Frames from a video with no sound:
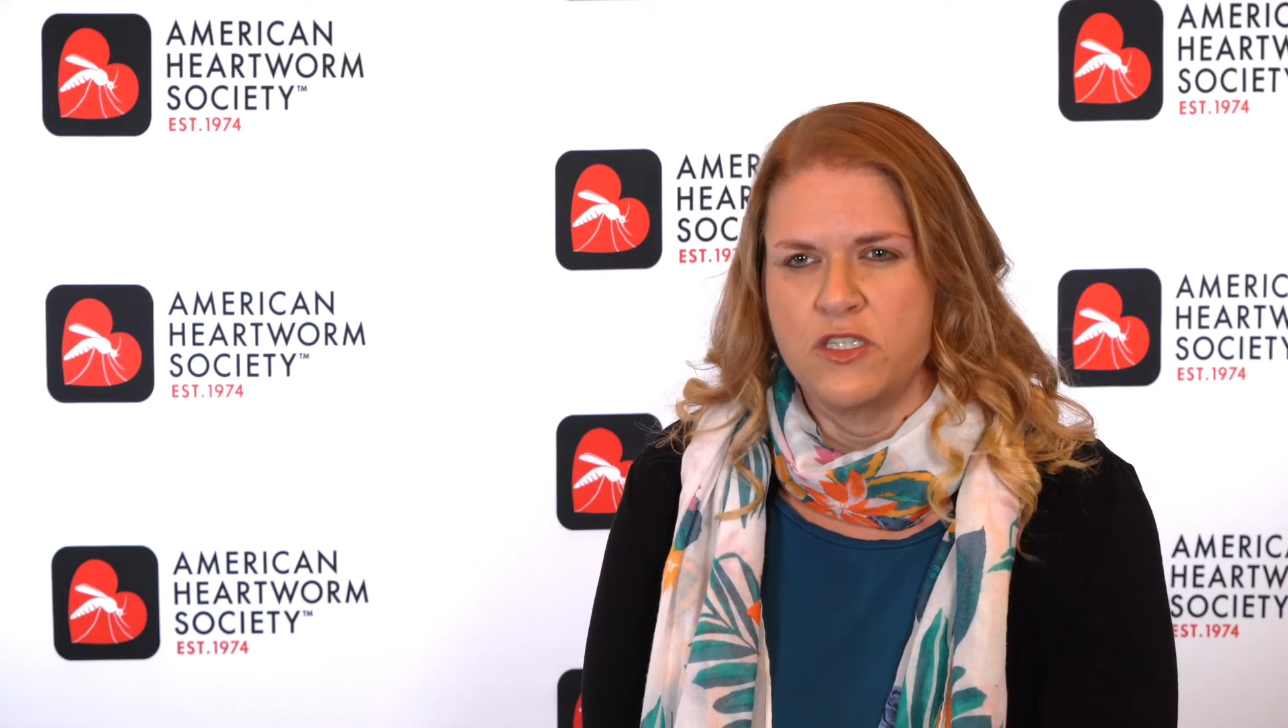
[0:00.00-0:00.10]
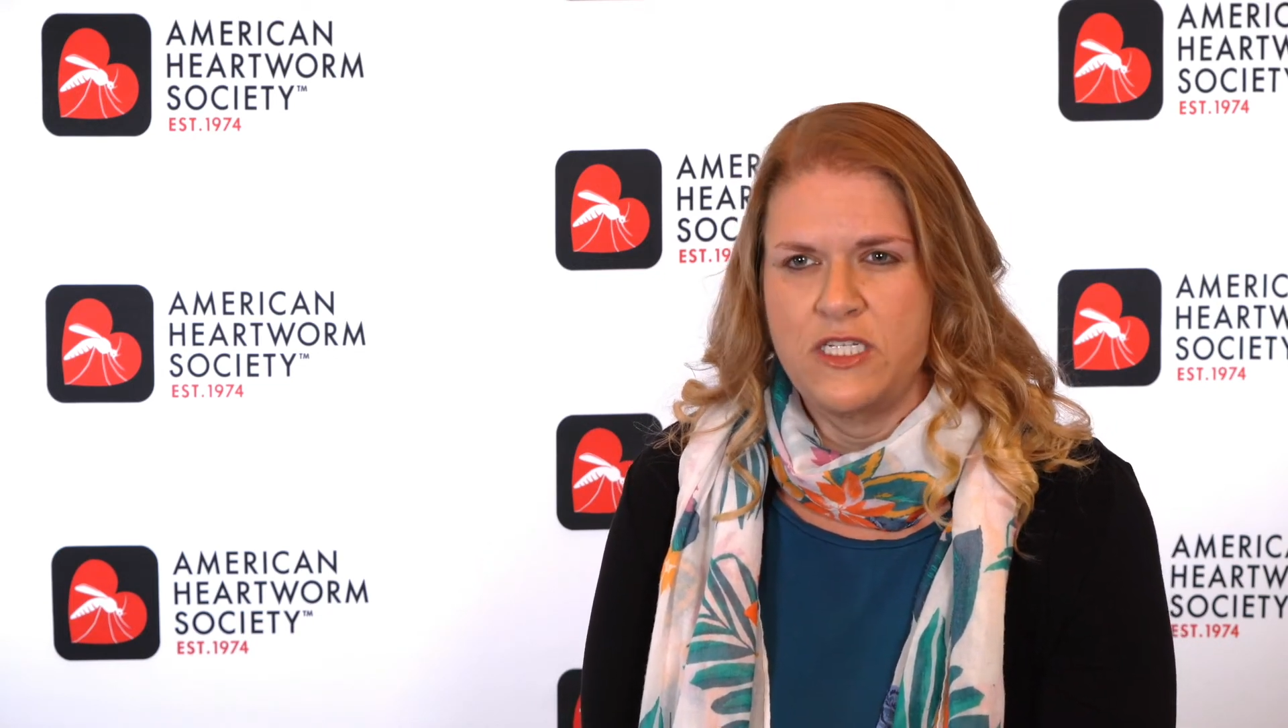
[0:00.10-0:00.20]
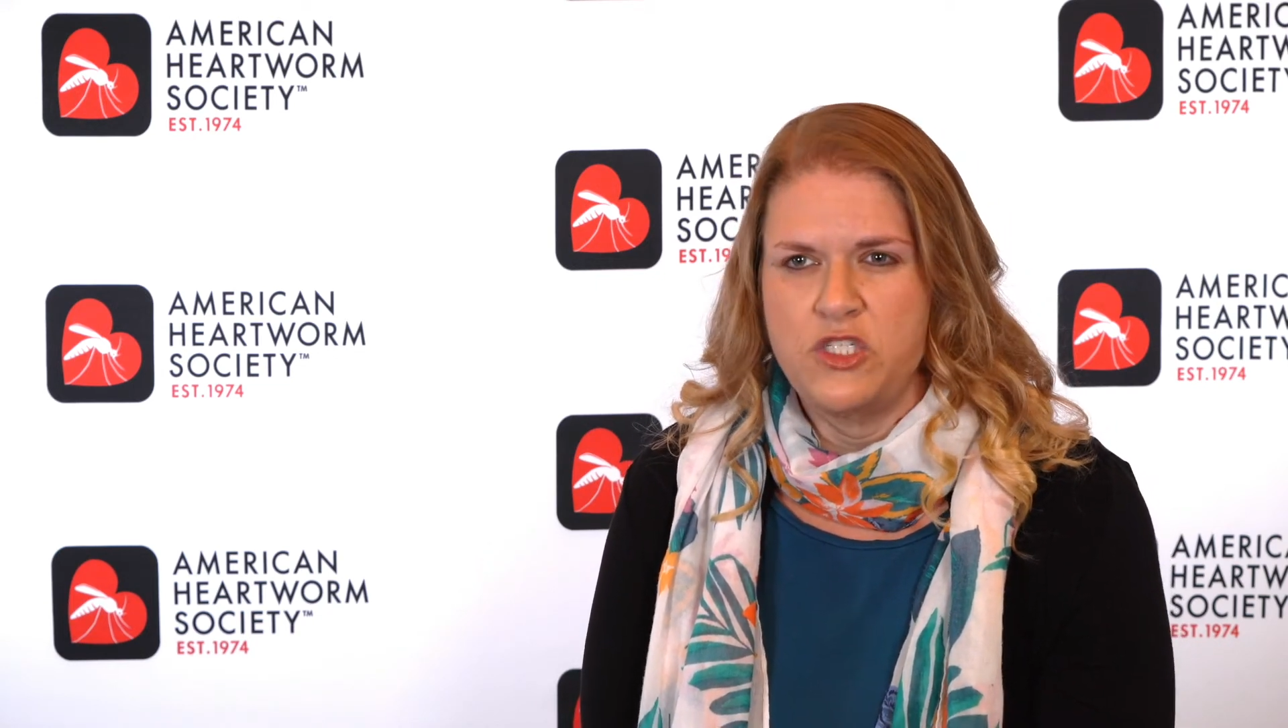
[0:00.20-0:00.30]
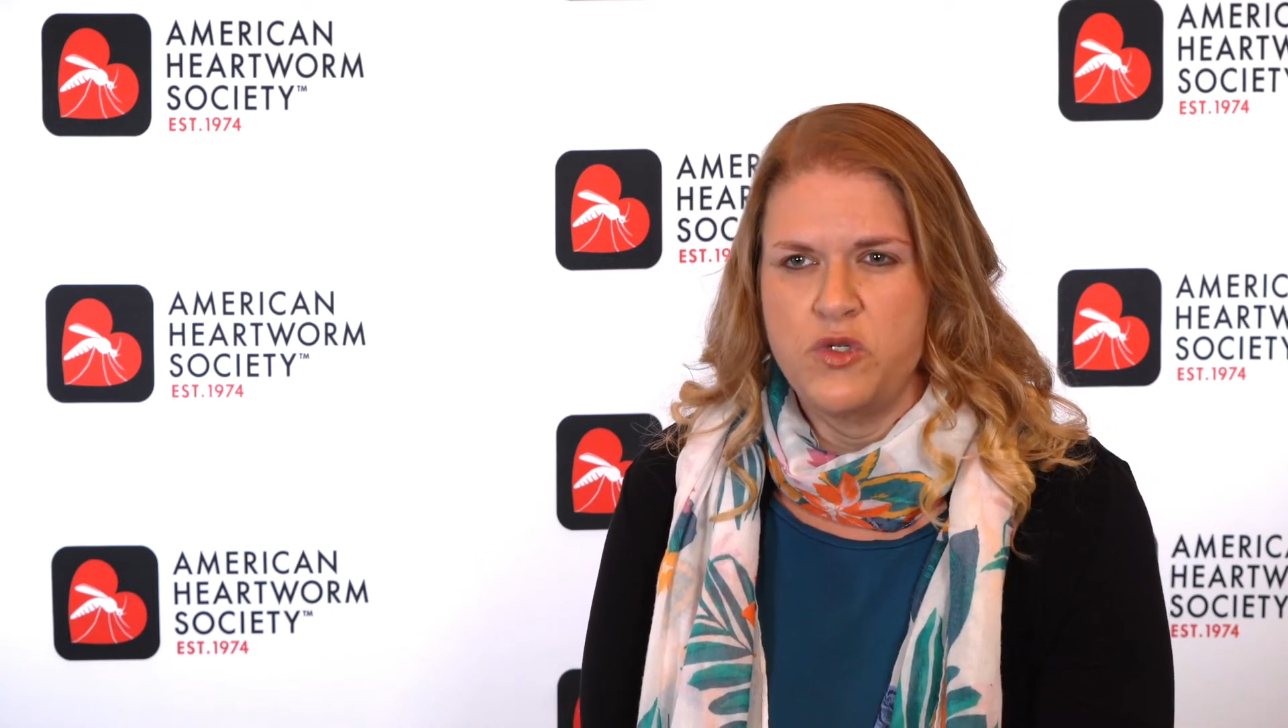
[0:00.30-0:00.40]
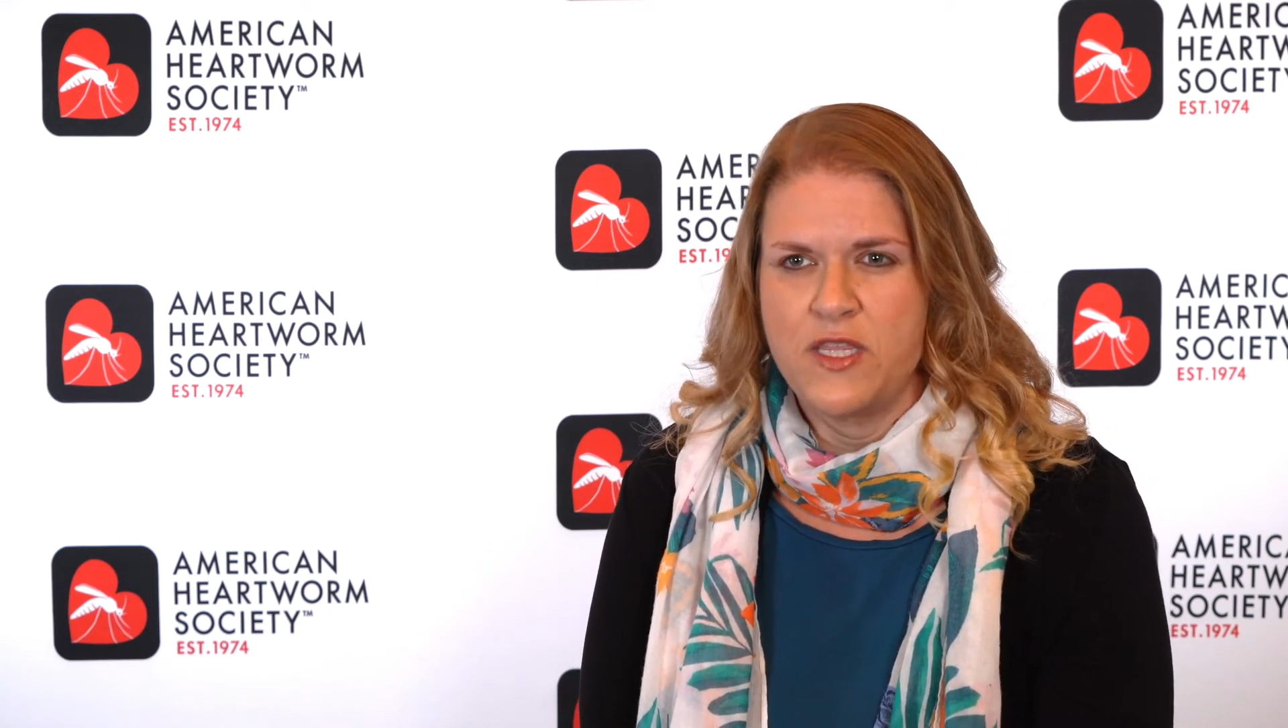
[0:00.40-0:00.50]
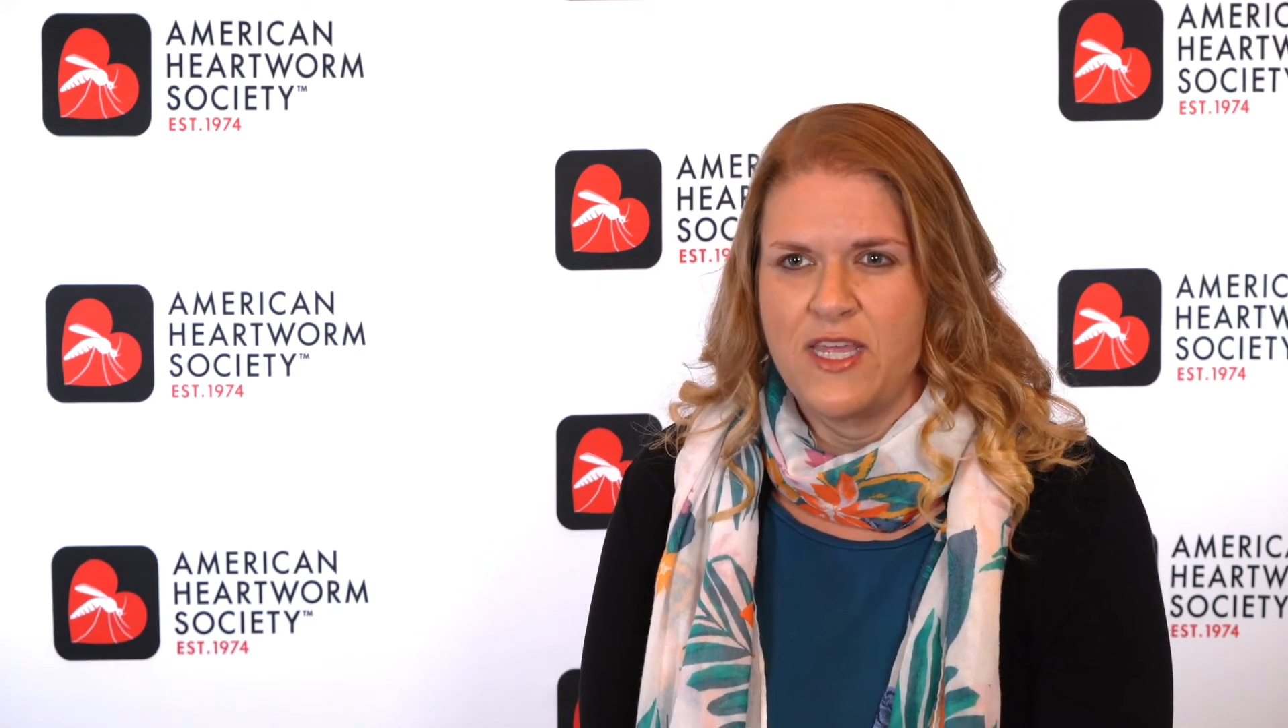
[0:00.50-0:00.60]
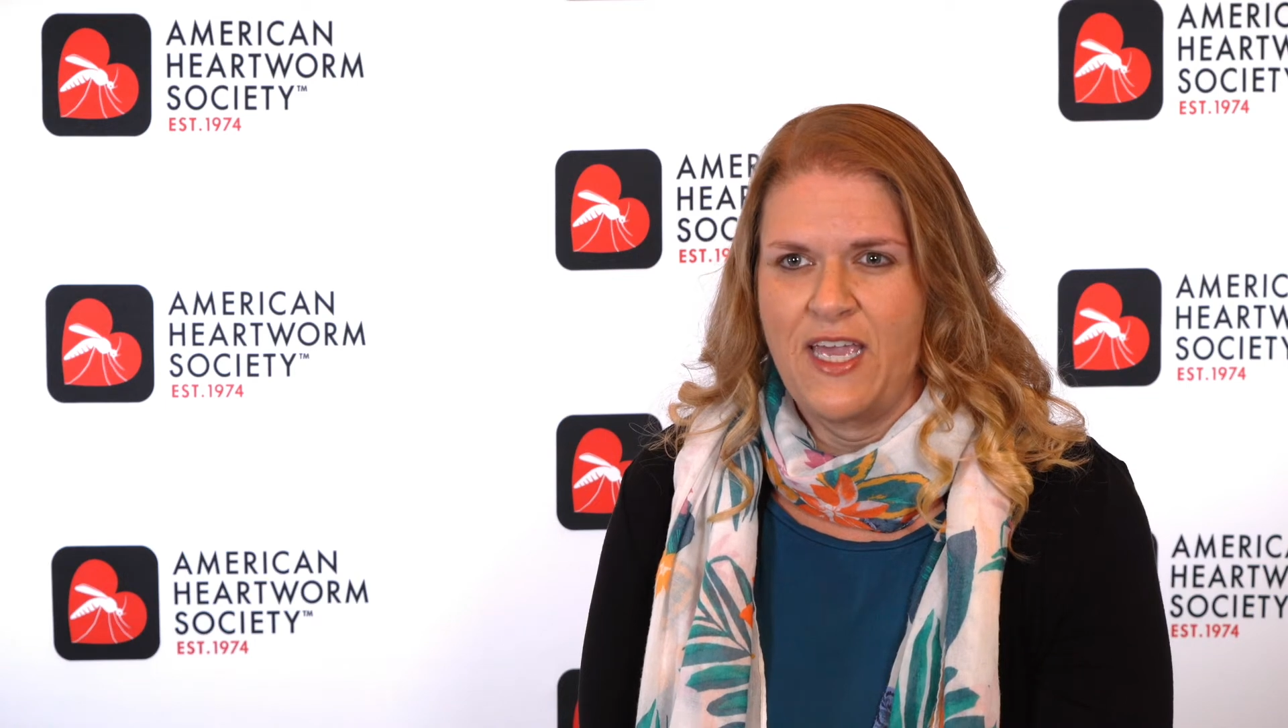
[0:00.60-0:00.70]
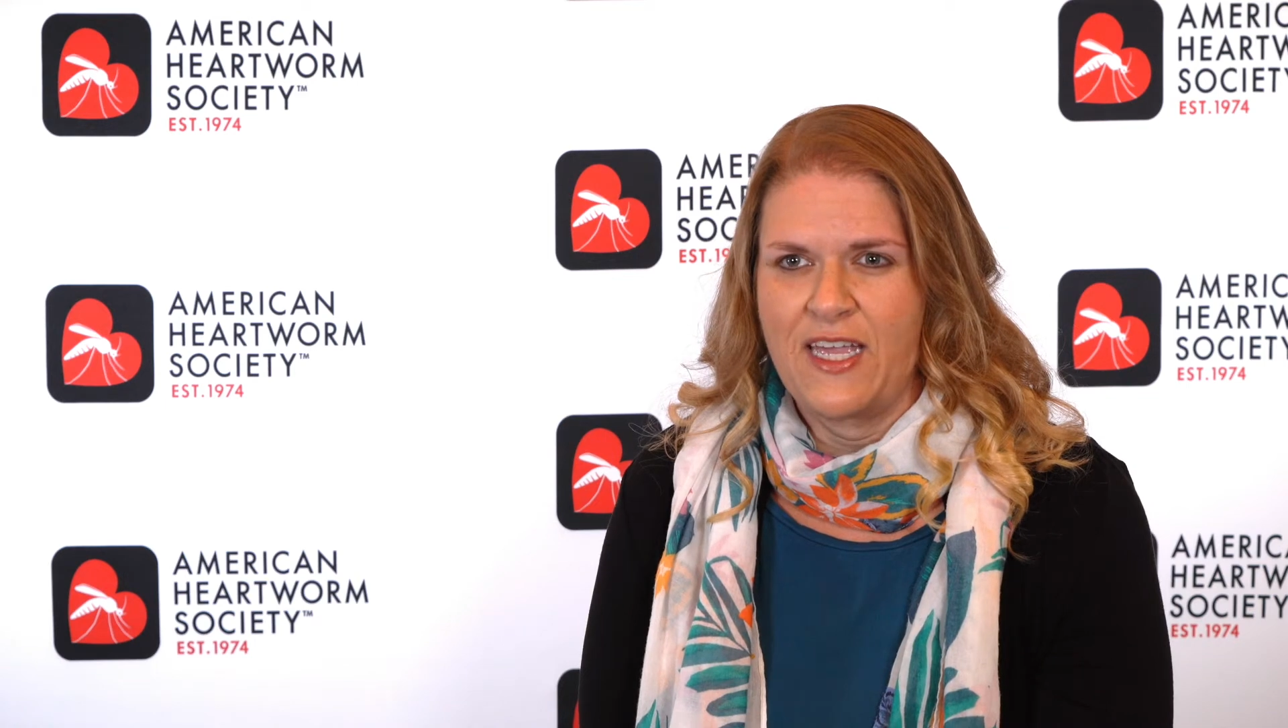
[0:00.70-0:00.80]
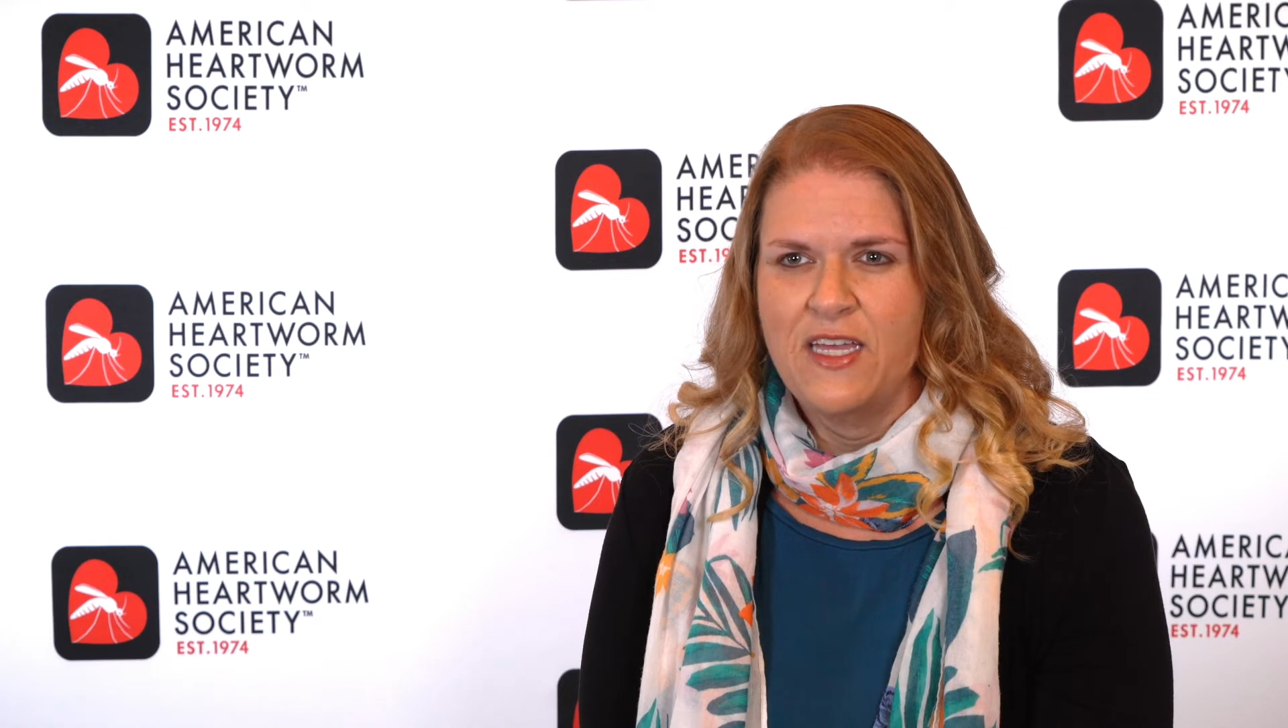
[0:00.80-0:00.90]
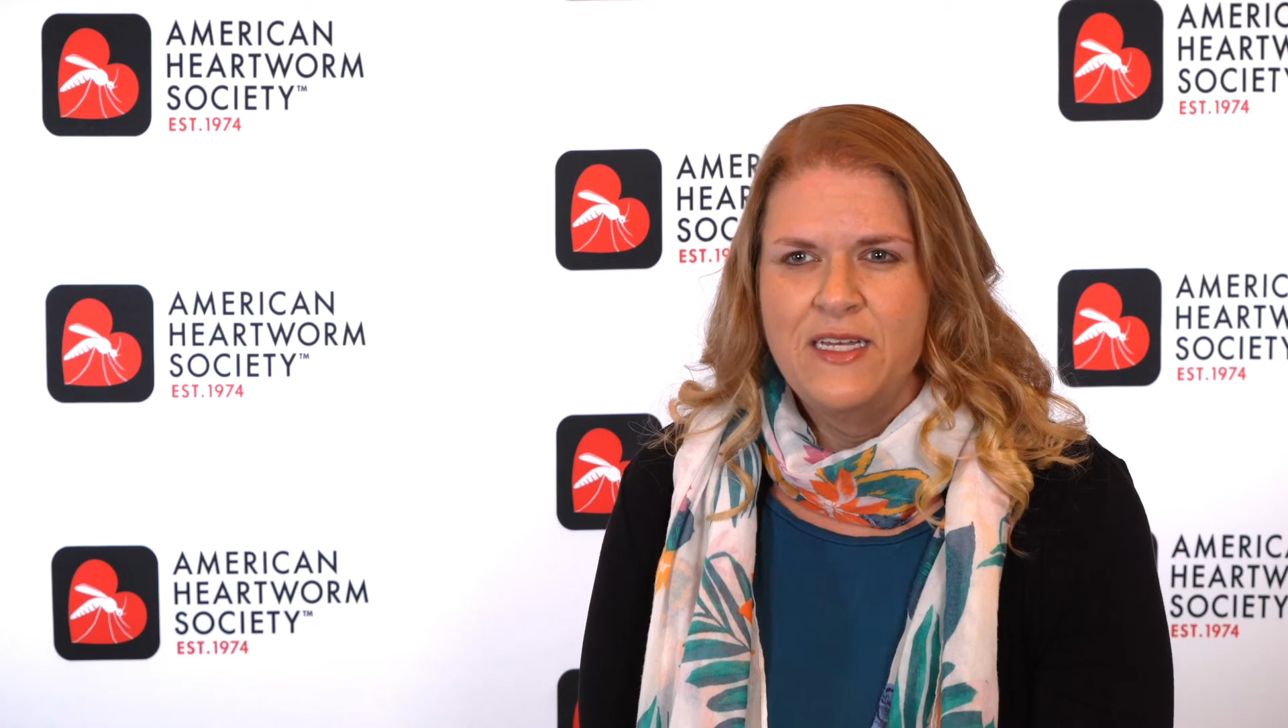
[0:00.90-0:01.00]
lead you to
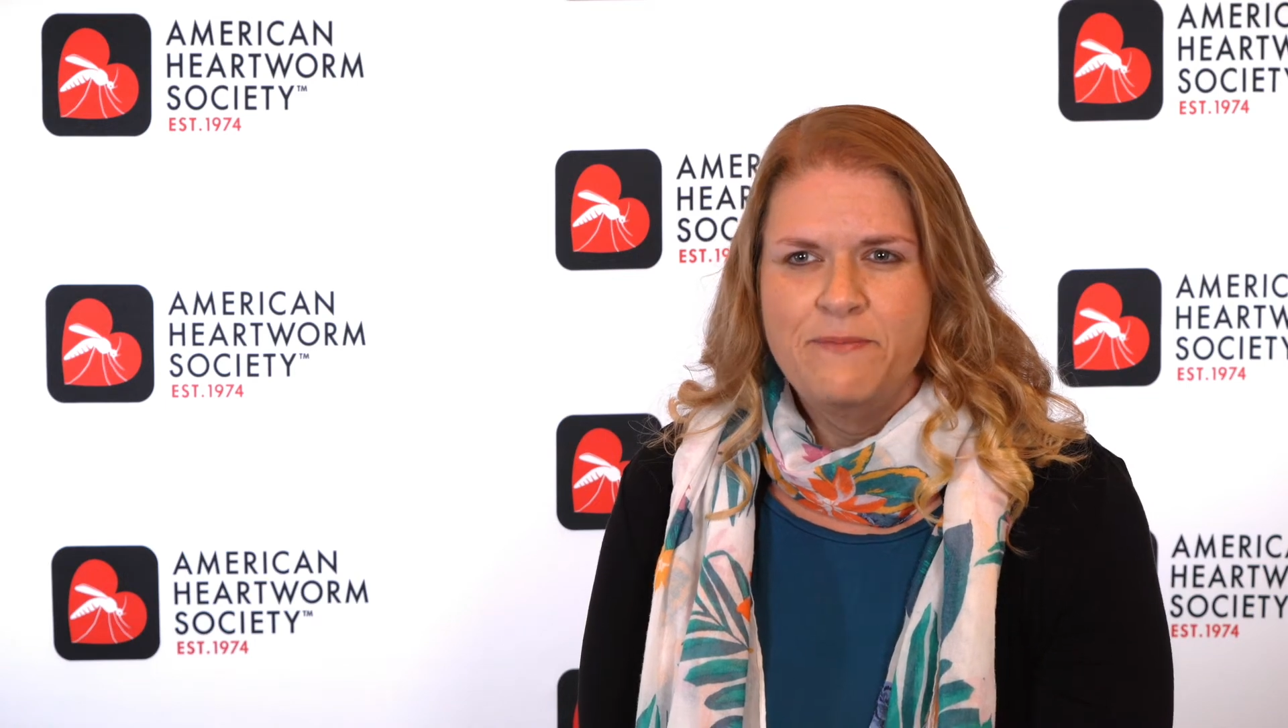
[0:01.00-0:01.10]
think,